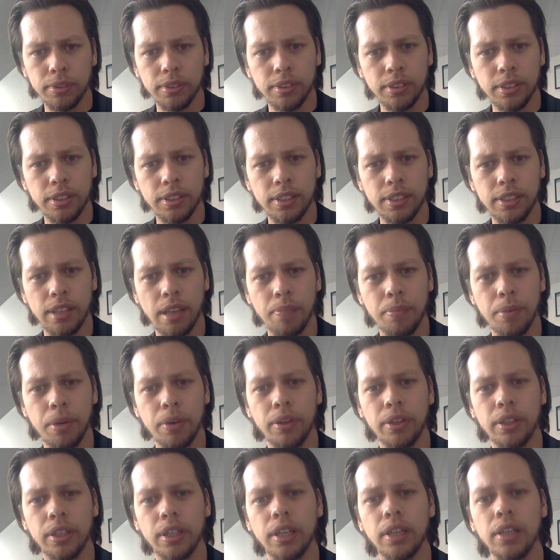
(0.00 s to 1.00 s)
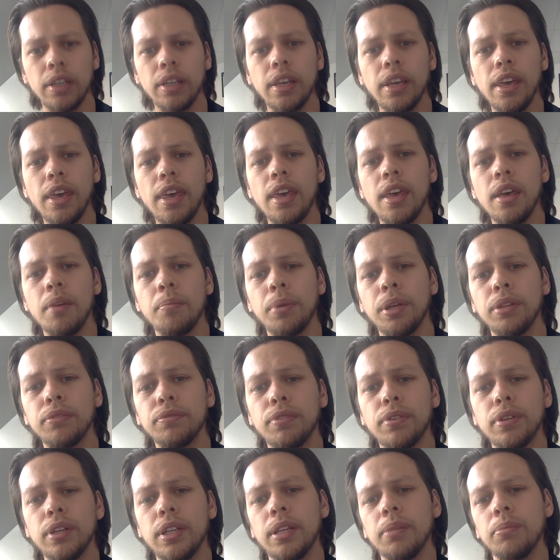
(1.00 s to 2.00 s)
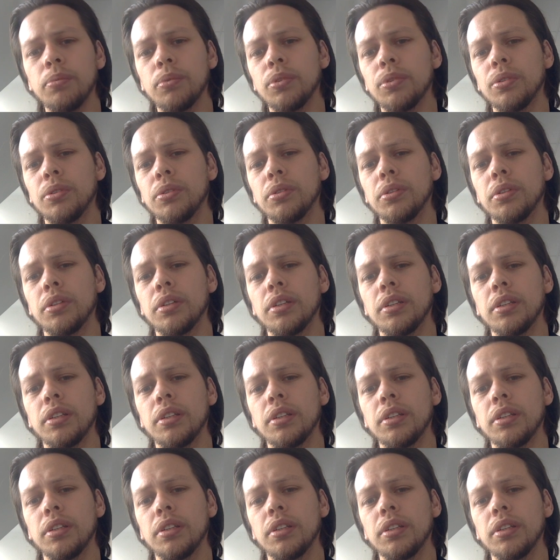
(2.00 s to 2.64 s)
so this is America. But for him to